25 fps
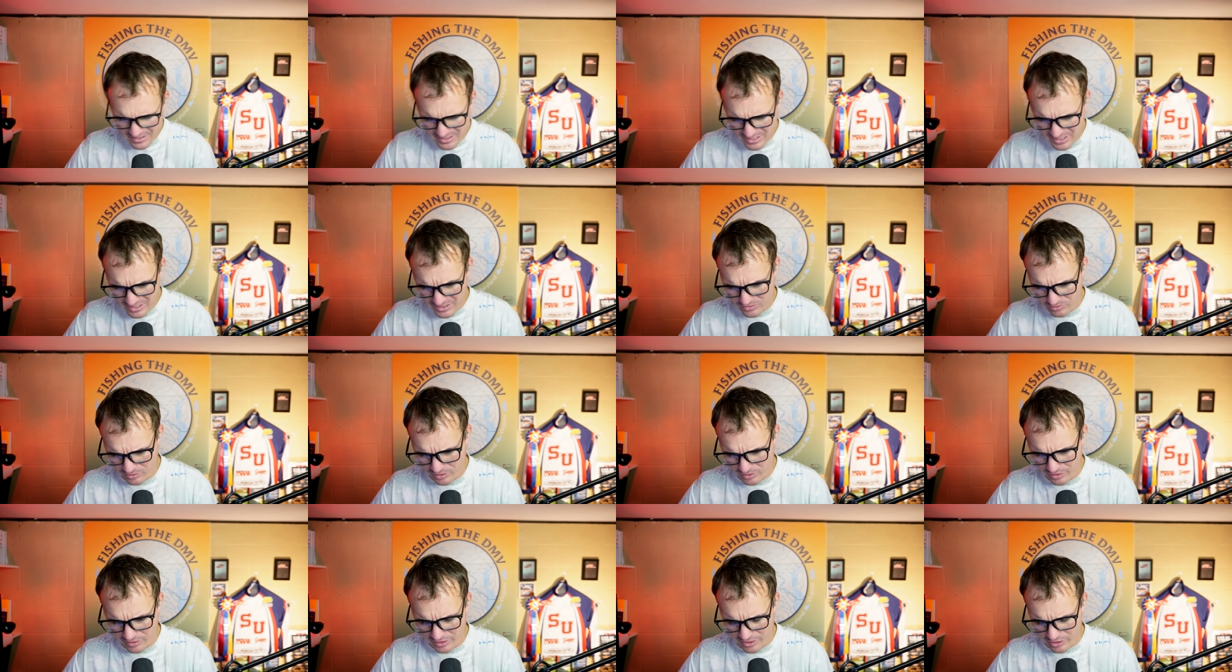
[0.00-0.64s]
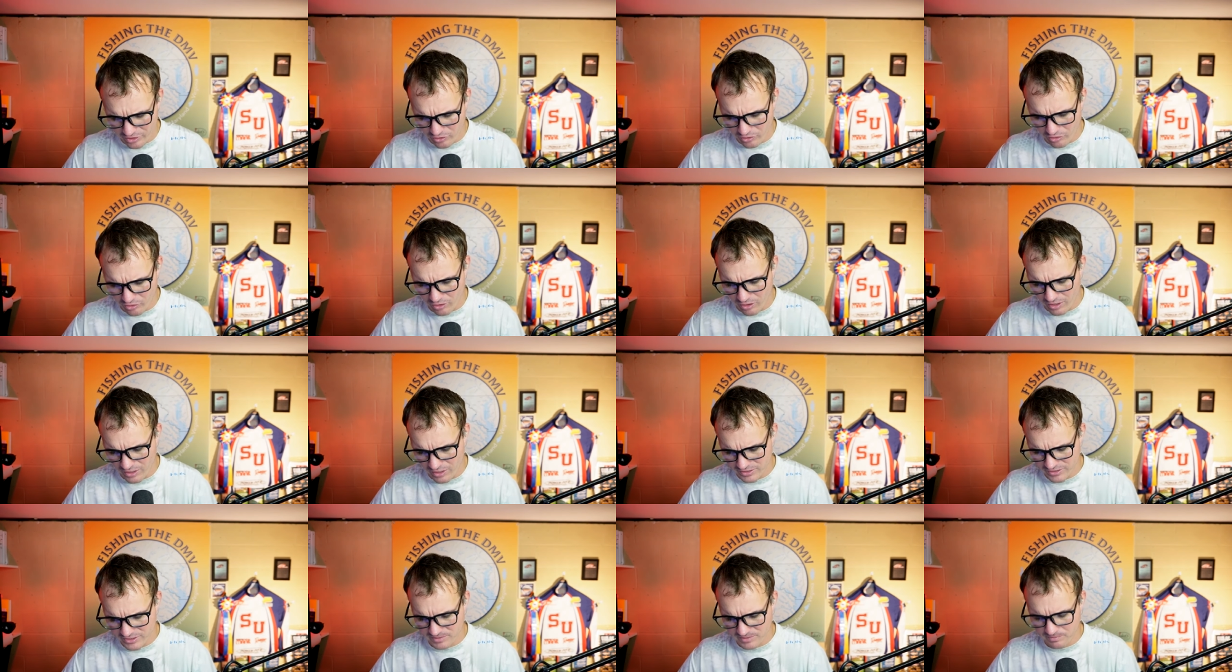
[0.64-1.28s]
this is really
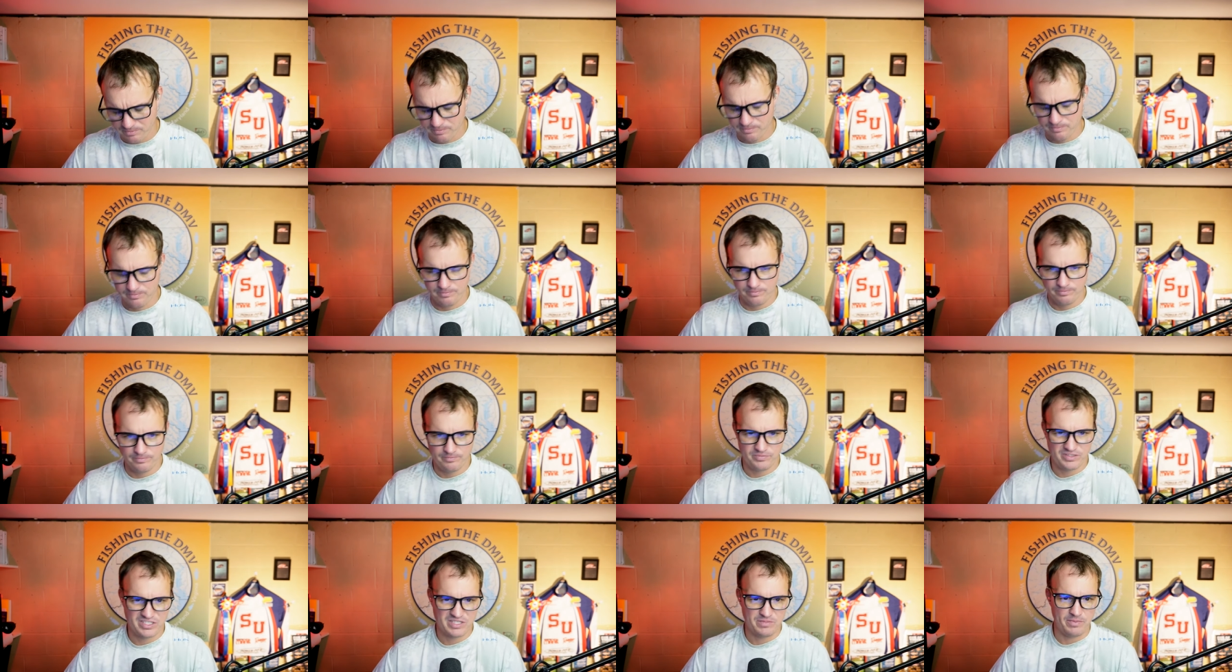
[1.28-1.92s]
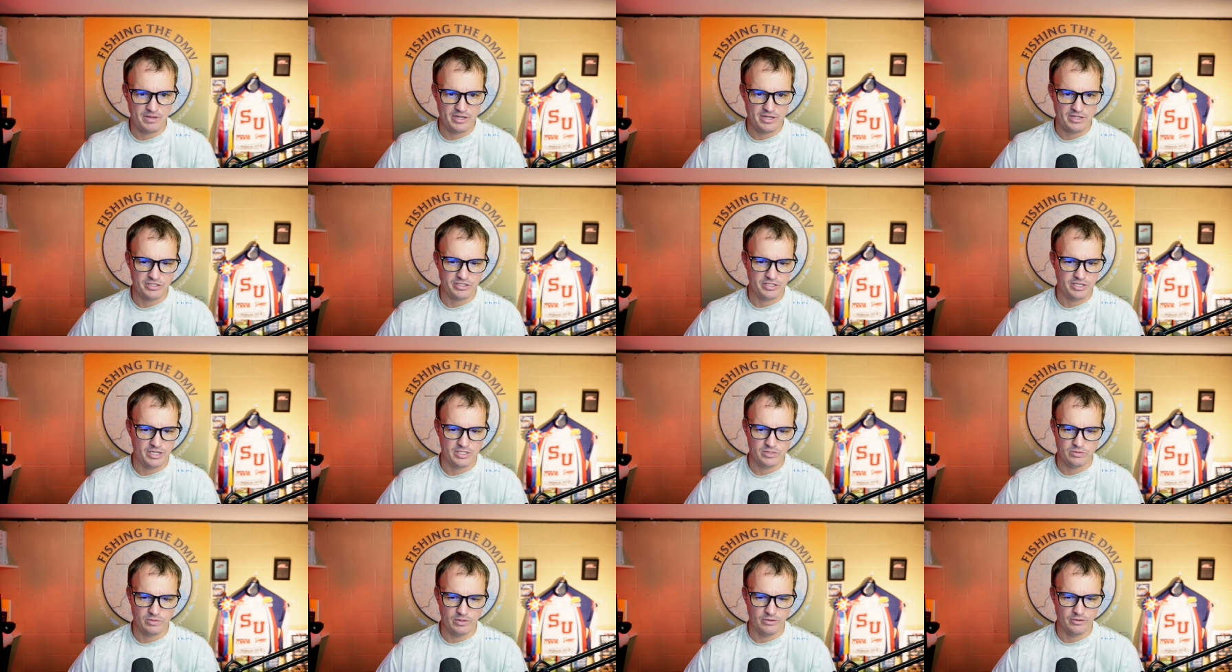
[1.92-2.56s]
cross
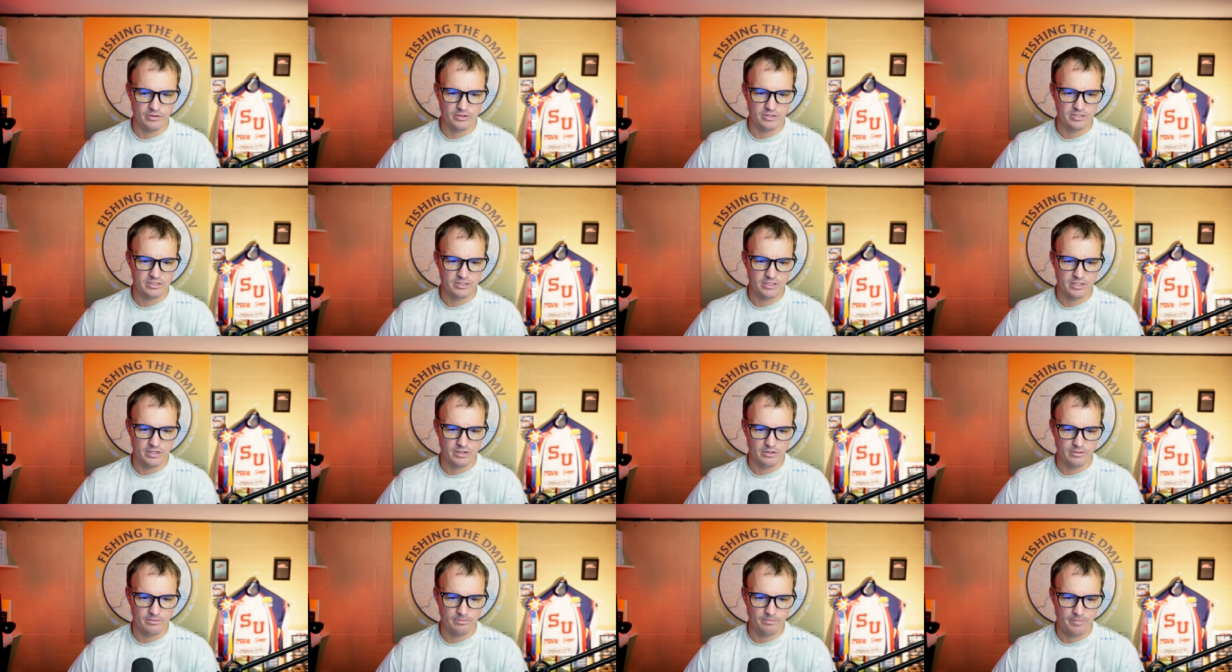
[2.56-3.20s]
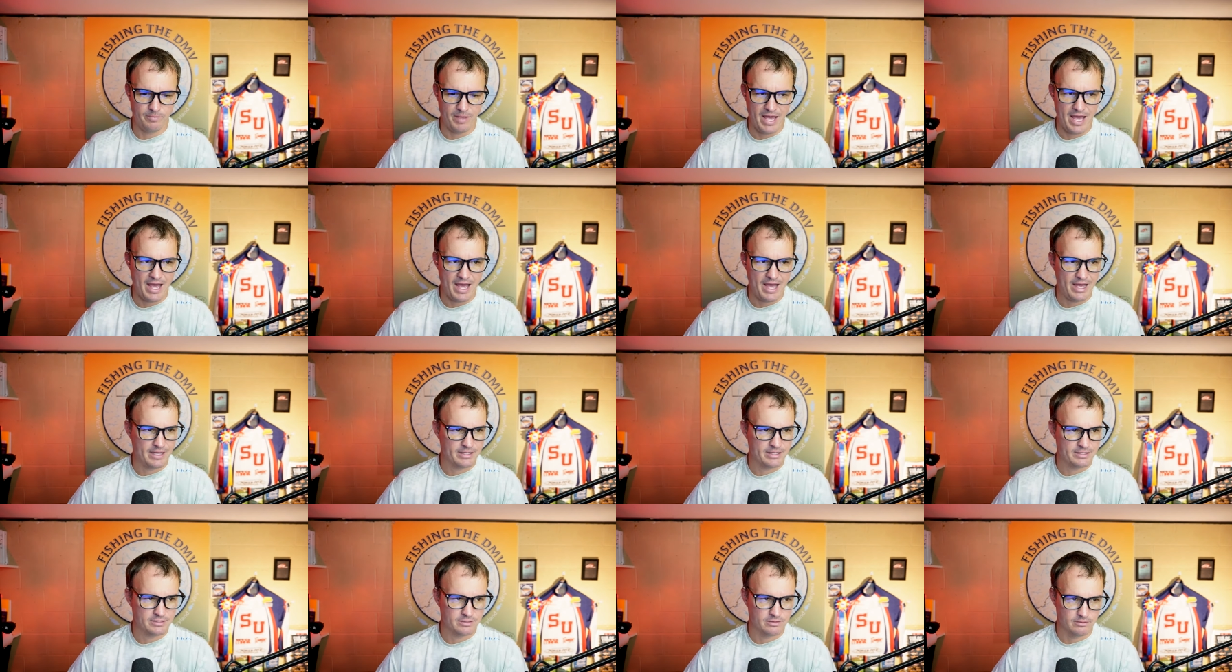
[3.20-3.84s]
species, whether it's, you know,
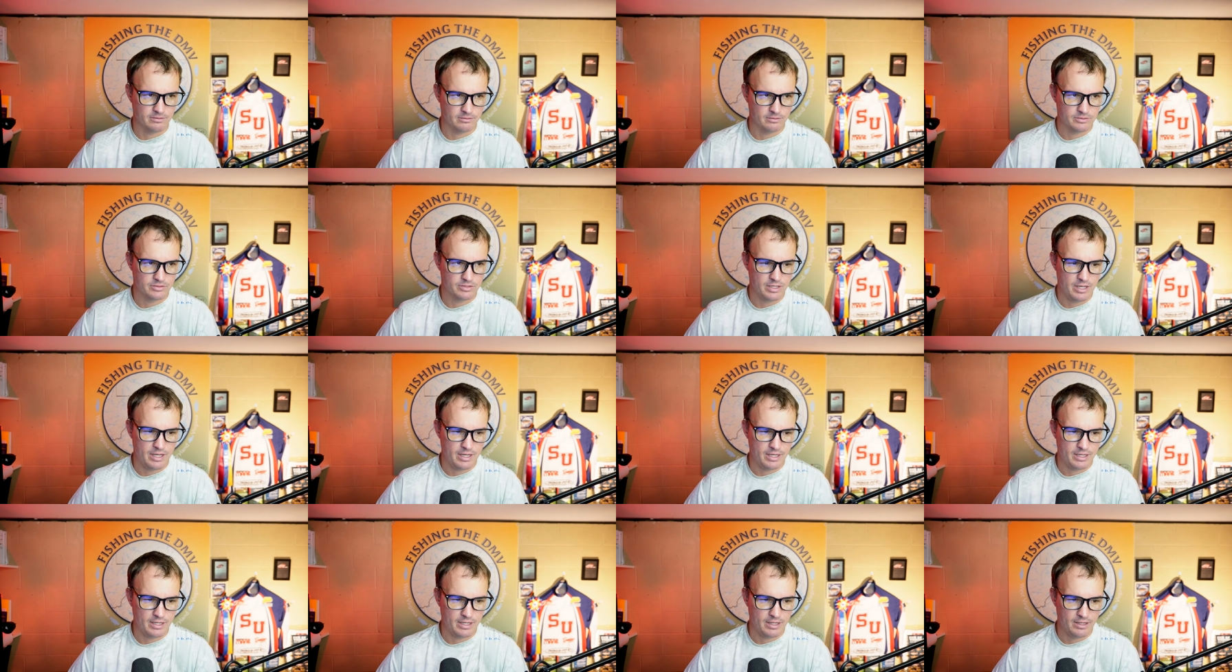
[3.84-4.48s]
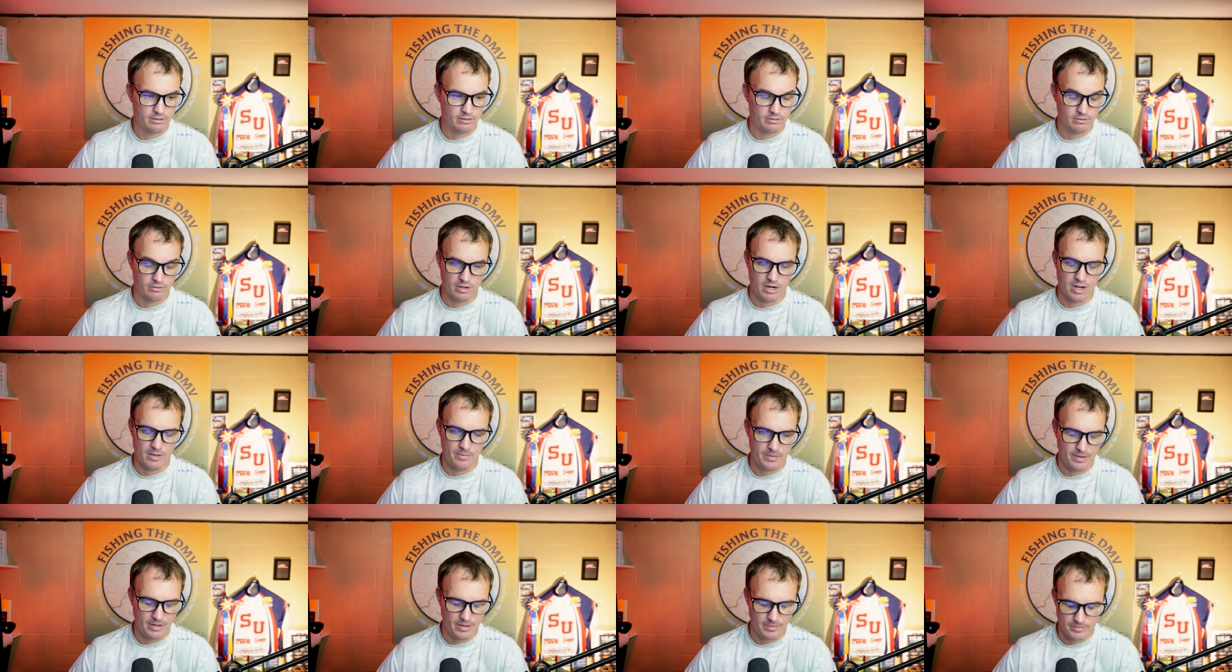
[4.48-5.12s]
bass or snakehead,
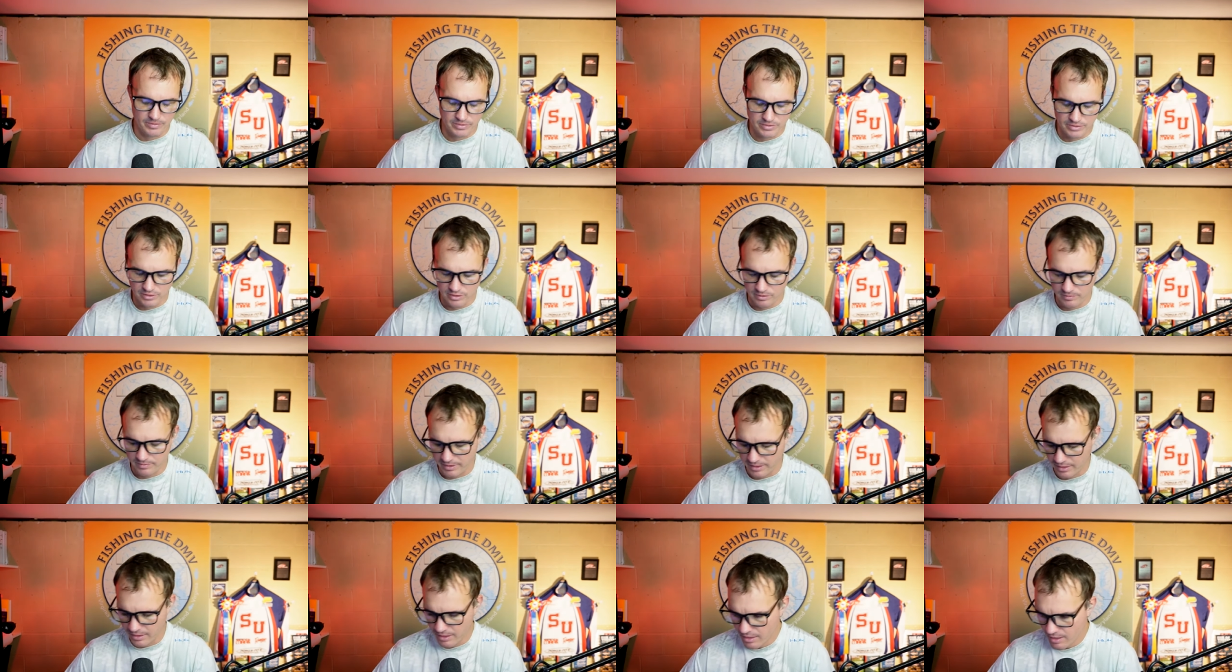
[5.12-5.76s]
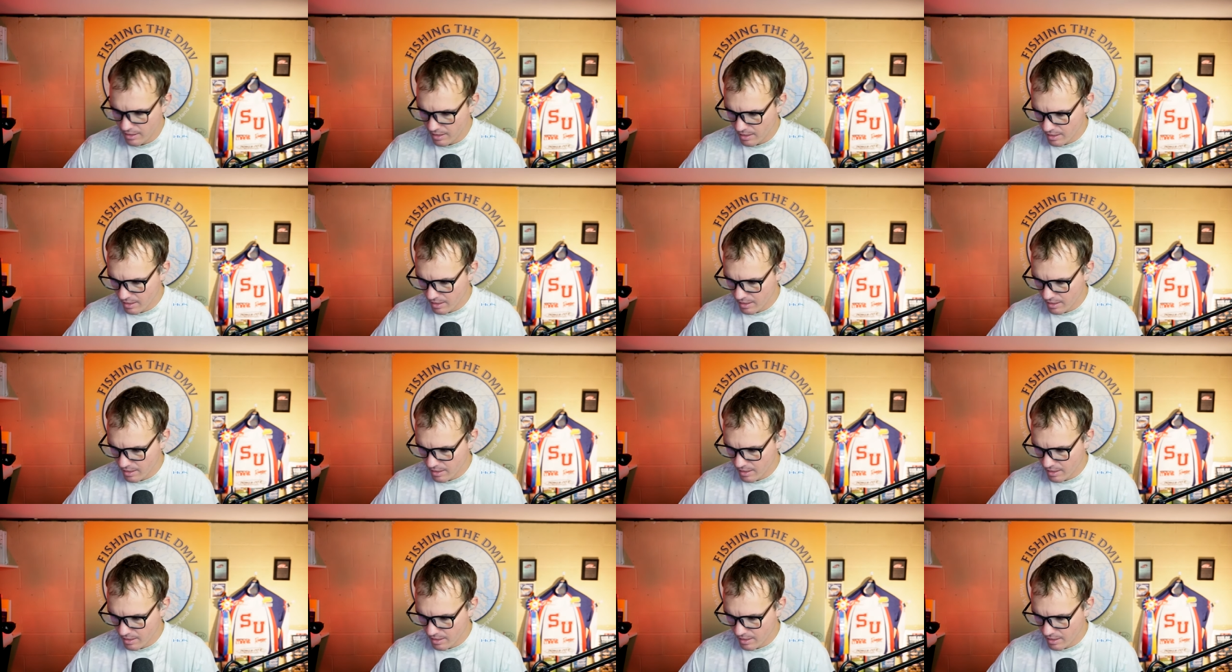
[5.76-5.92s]
crappie, I'm assuming.